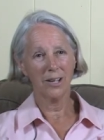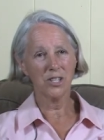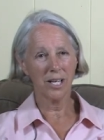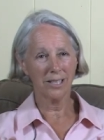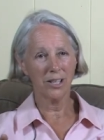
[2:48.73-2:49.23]
I
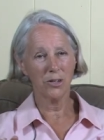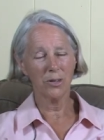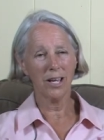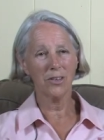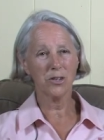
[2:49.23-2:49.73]
shan't tell
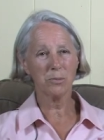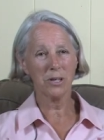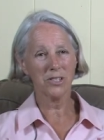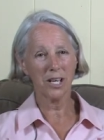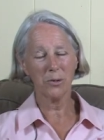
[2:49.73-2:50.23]
you the others
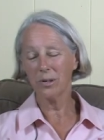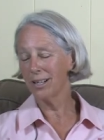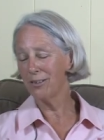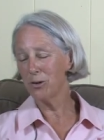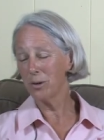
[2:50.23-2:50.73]
because I don't want
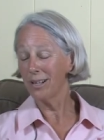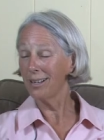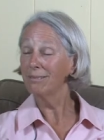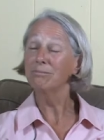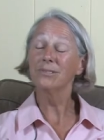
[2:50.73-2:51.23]
to give you
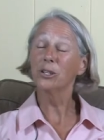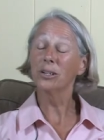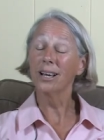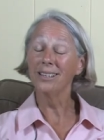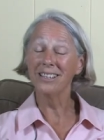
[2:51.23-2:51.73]
any
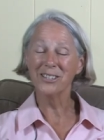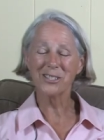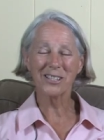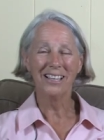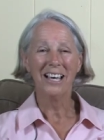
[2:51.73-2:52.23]
good
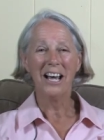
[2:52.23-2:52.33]
ideas,